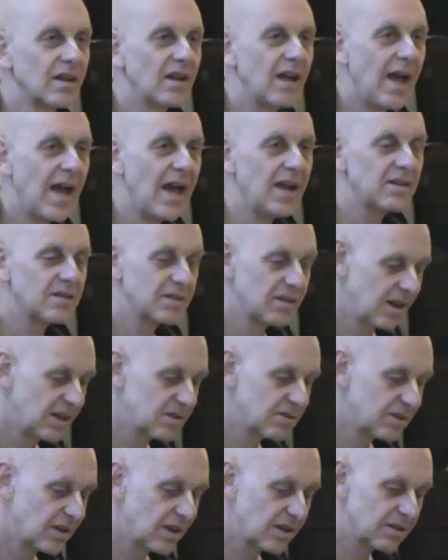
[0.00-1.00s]
And
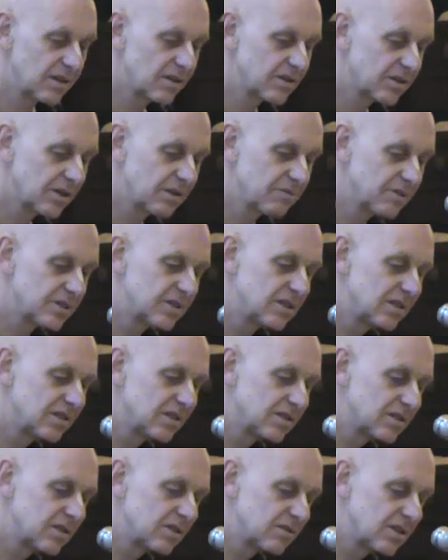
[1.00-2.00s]
as again we see
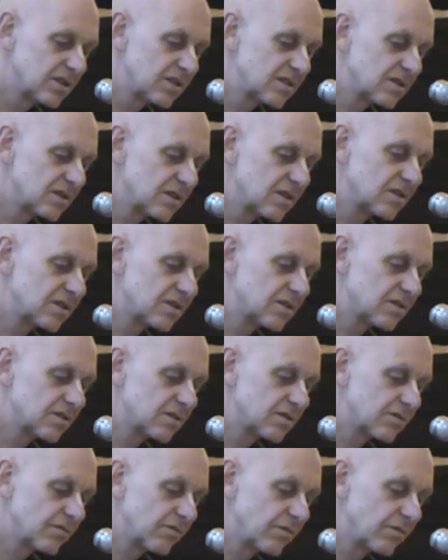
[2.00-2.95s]
this in this